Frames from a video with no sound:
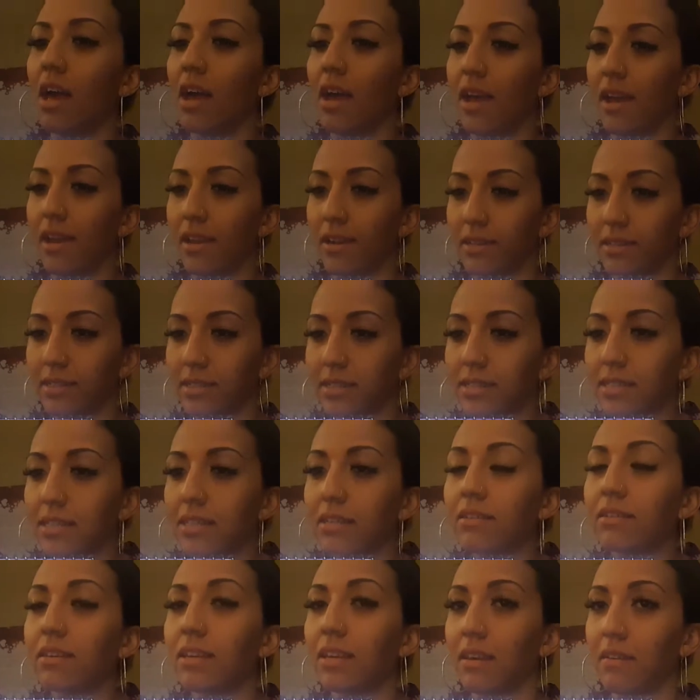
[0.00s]
and a
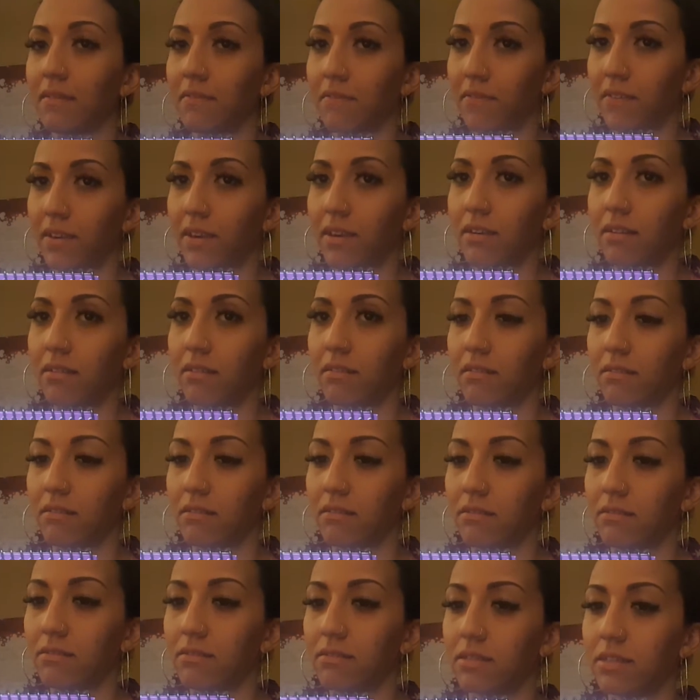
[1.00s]
silky feel.
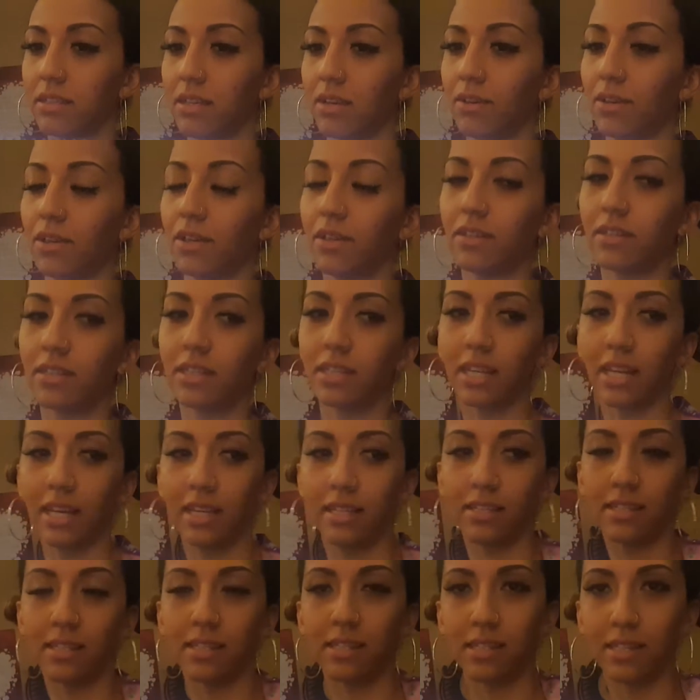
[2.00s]
So your
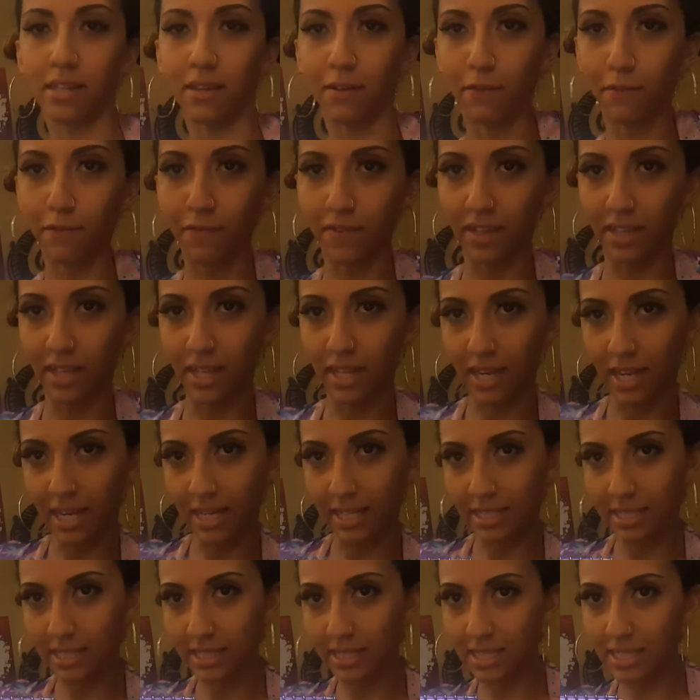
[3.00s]
skin's still feeling
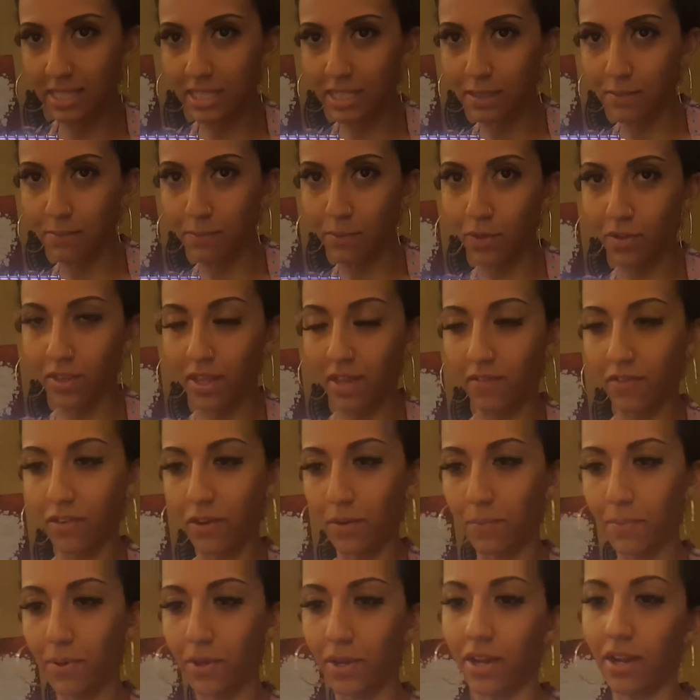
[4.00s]
nice and smooth after
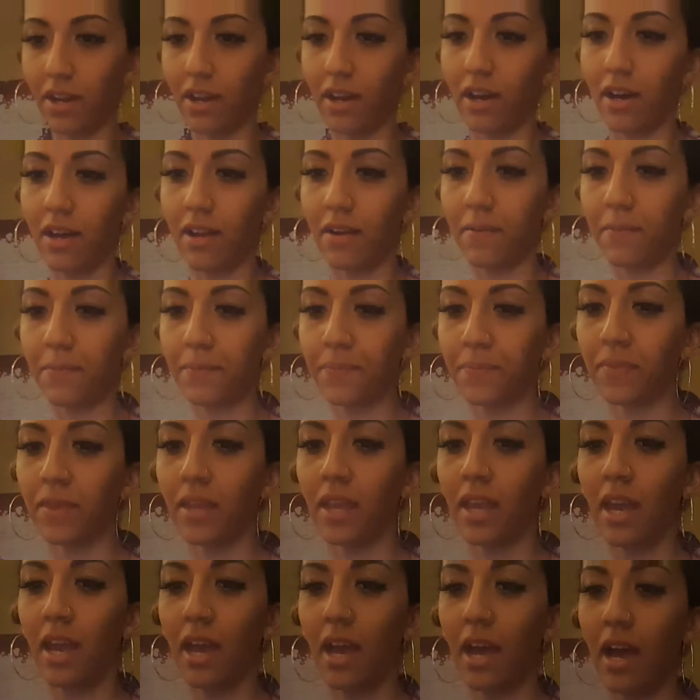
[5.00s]
you put it on.
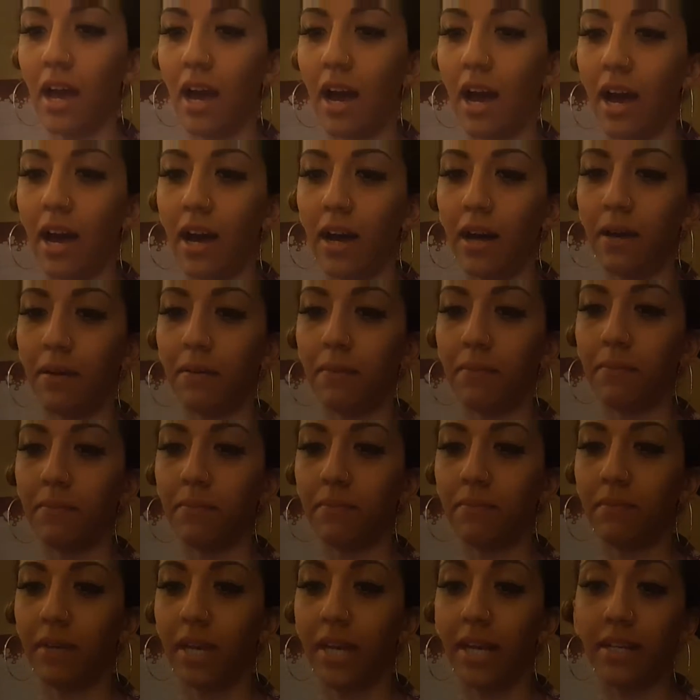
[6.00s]

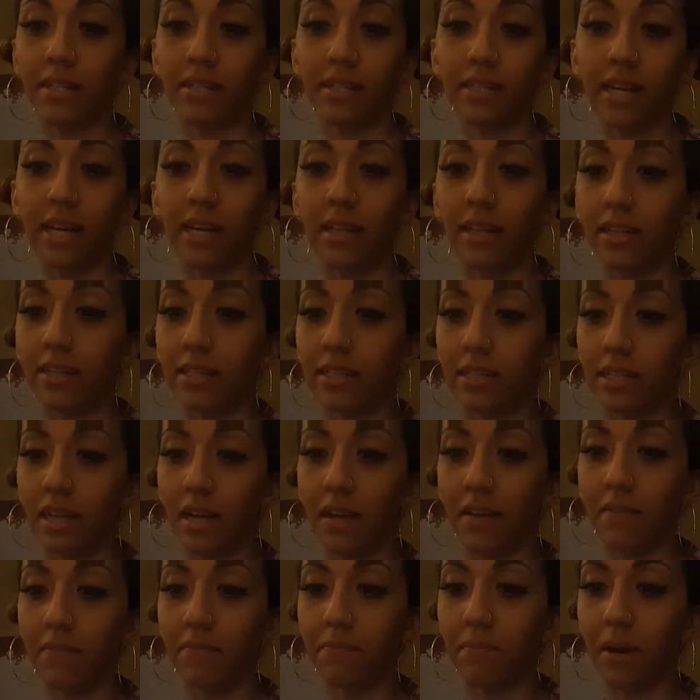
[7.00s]
Um, hairstylists
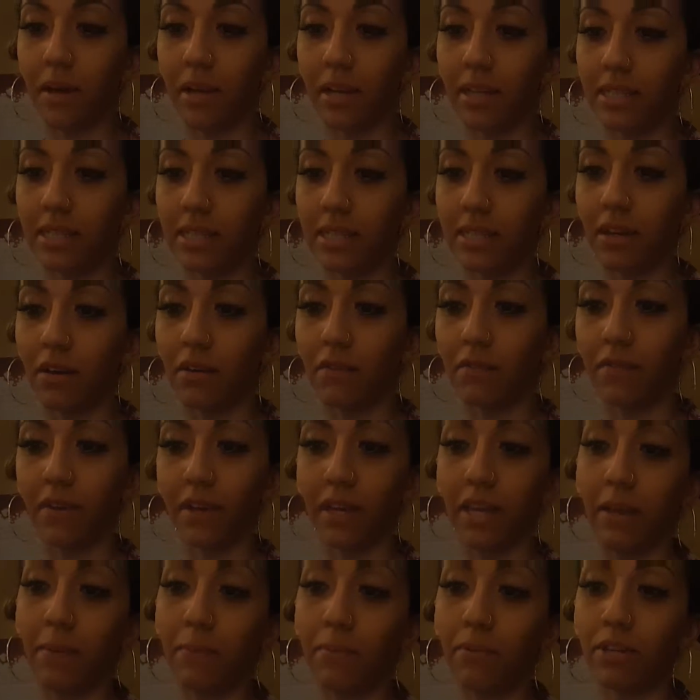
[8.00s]
love body silk for
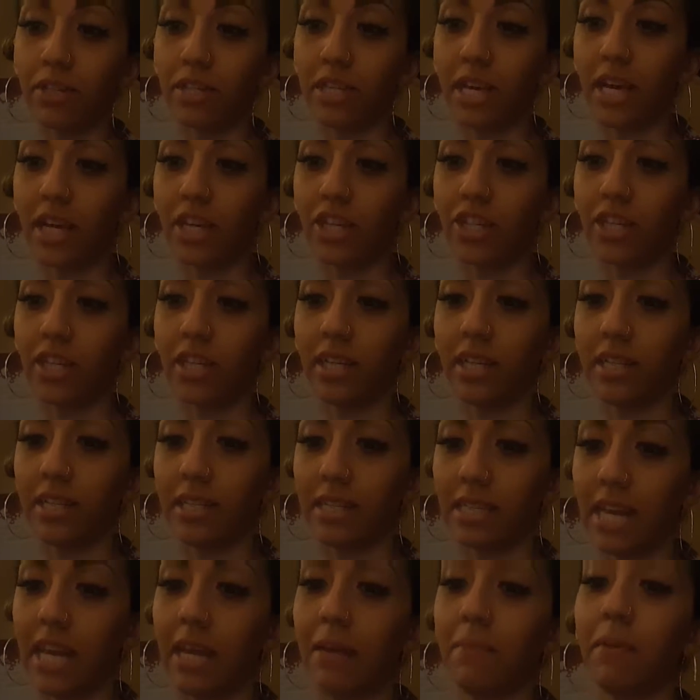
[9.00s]
heat protection and
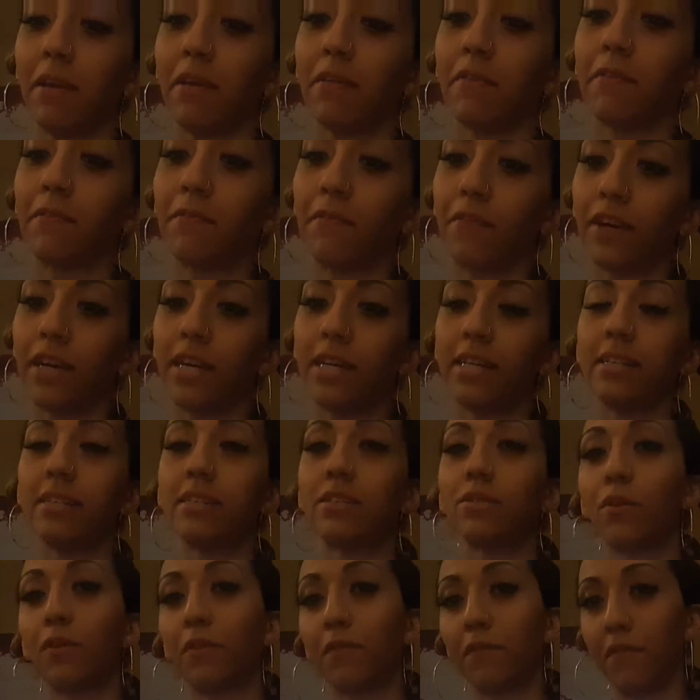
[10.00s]
taming
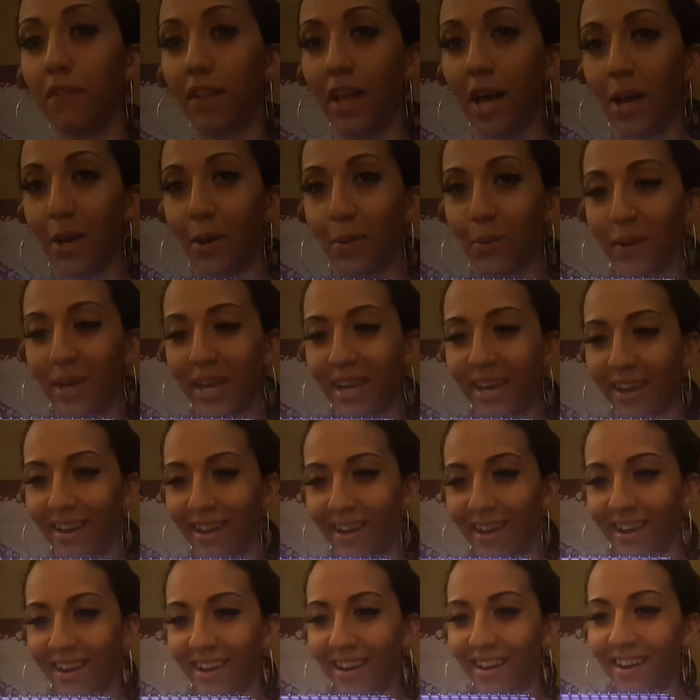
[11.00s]
frizz or flyaway
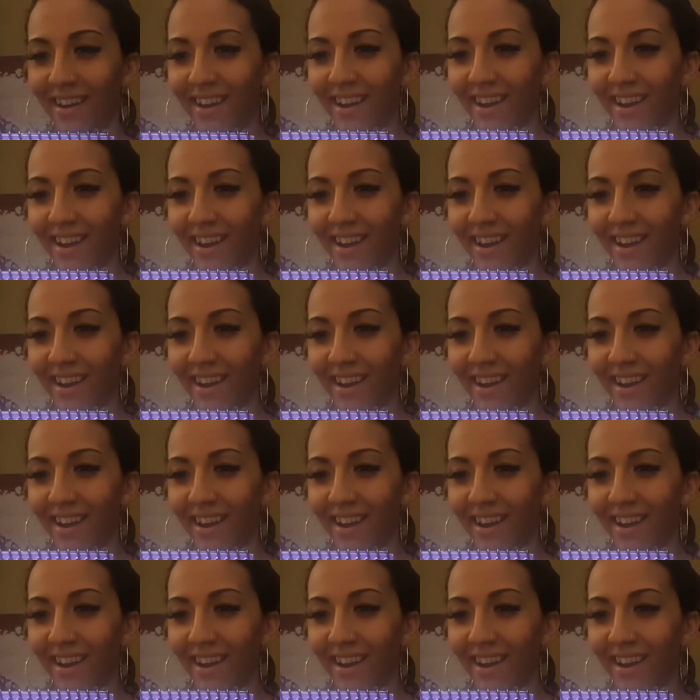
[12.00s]
hair.